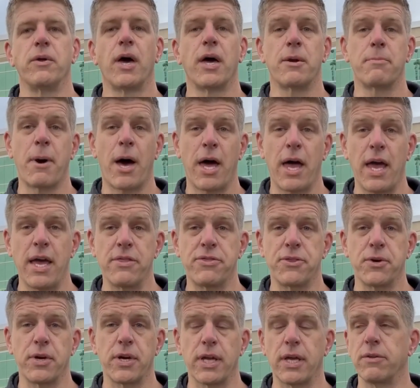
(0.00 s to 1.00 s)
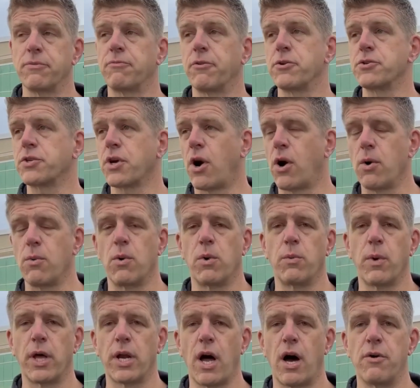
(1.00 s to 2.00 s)
At about 8:30, the first car will
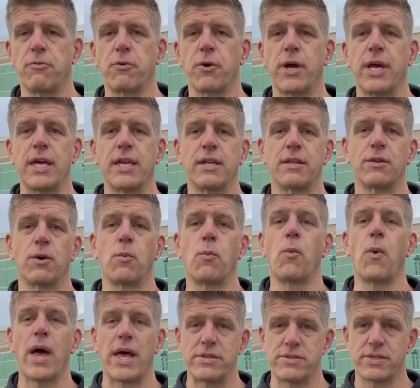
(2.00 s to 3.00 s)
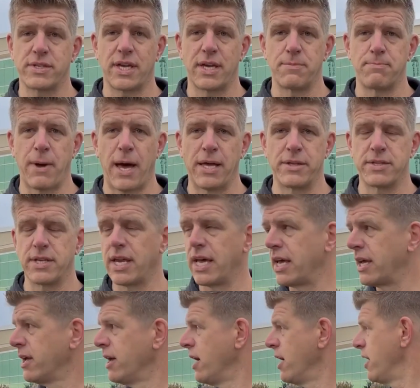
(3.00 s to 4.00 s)
run off. We're hitting the wet skid pad today.